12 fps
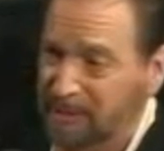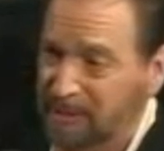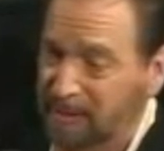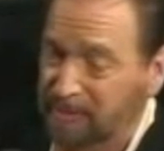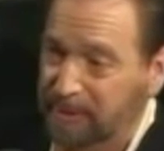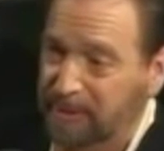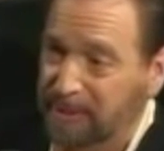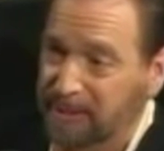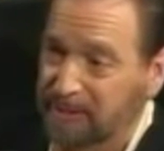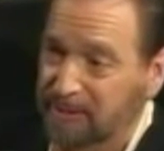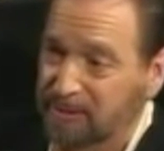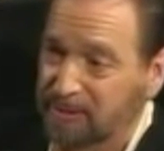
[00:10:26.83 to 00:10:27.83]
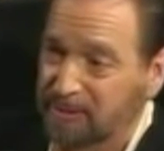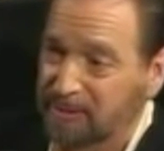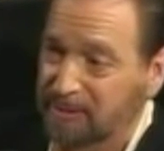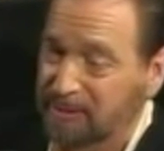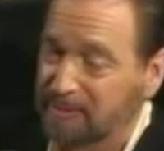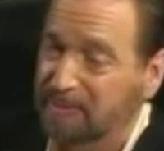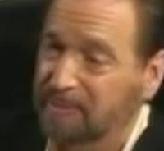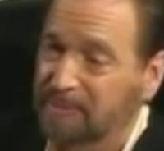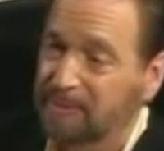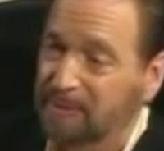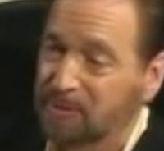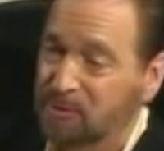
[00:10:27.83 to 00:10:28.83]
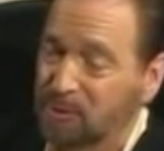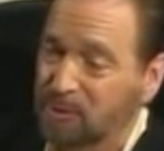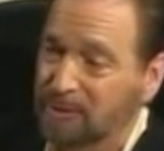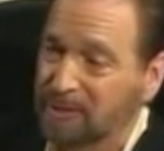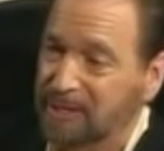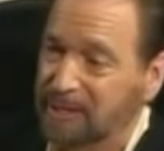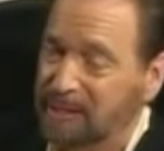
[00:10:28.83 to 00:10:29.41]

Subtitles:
And that way he could control it there.